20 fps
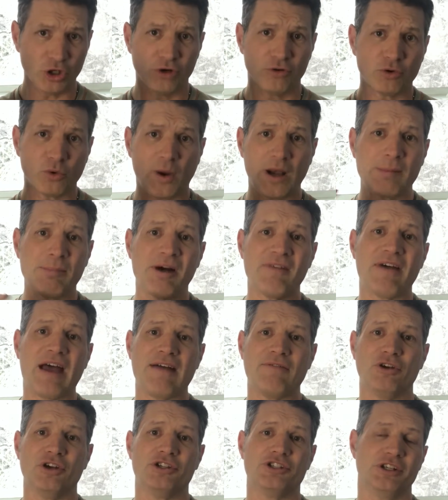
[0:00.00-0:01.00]
quite above
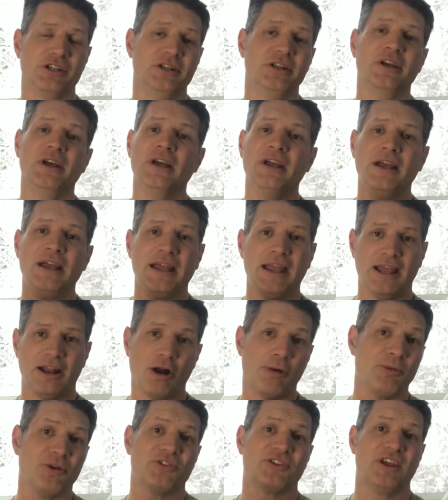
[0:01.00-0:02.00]
average and
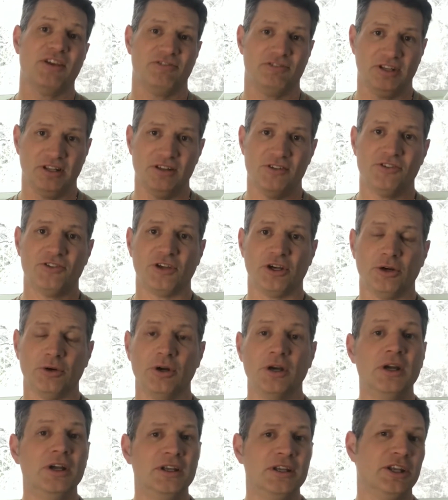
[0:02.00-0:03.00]
almost gifted. So,
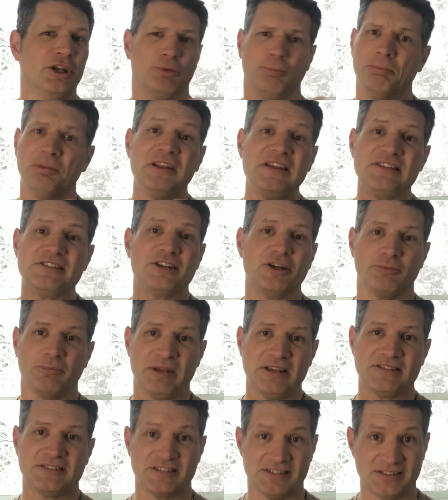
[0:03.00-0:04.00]
please don't
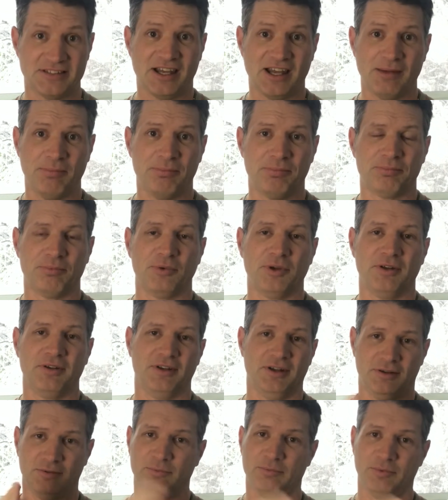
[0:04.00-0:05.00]
mess this up. We
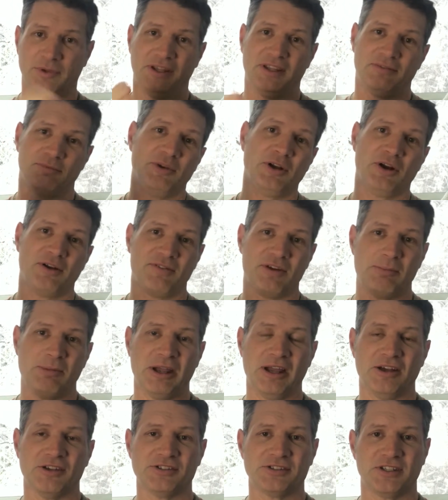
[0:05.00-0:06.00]
don't have anybody
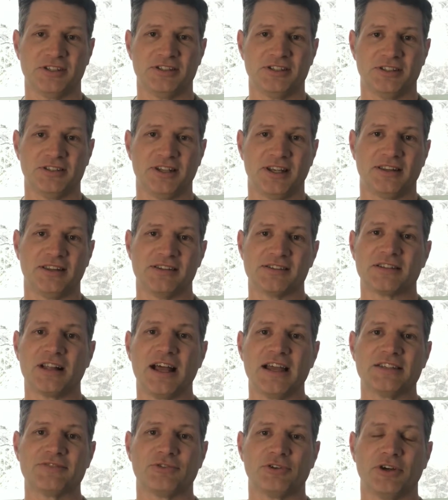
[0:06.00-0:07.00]
else to take this
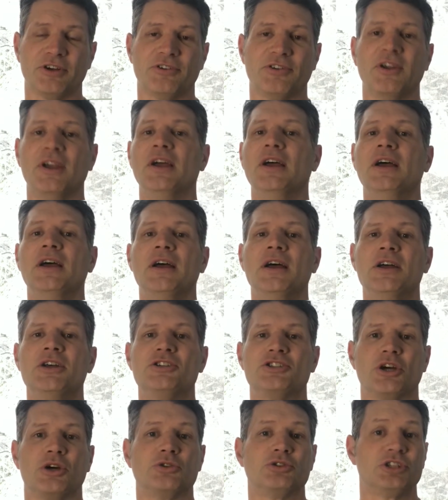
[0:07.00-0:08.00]
class for us.
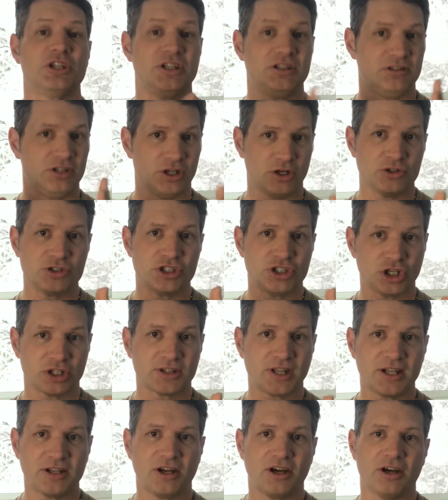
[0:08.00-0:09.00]
So she, she took
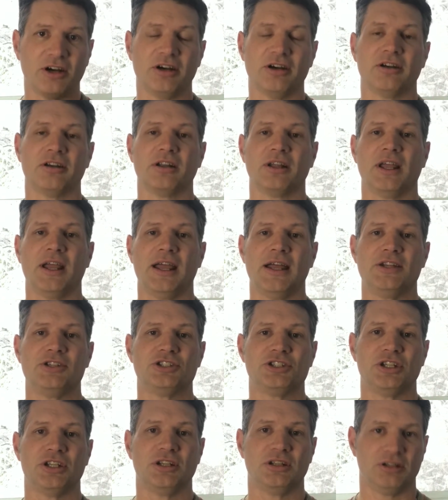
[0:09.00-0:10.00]
that to heart, and
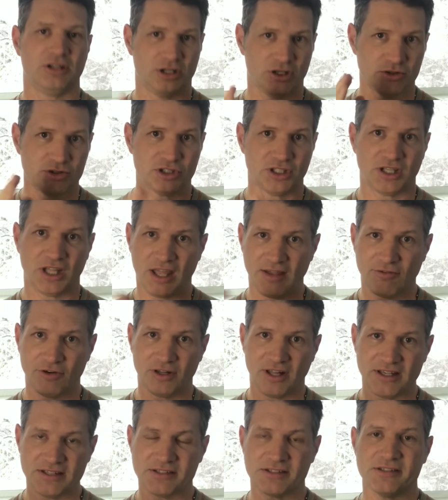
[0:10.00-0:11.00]
she, she gave her
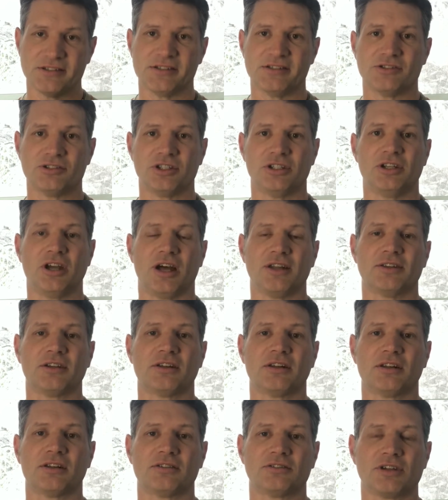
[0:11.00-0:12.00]
lessons and she taught
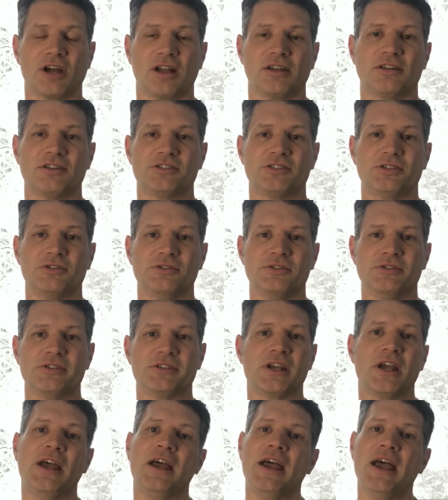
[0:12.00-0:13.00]
the students.
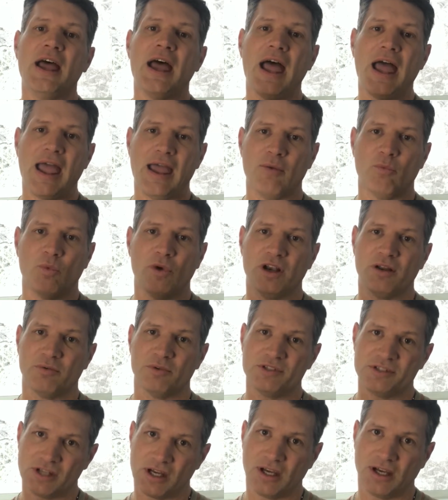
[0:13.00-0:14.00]
And when it
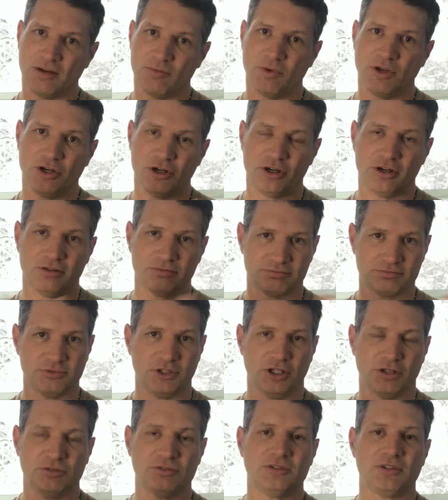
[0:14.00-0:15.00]
was, when her,
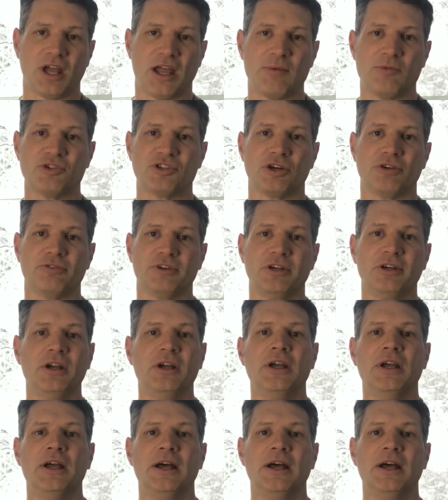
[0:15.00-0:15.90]
time was over,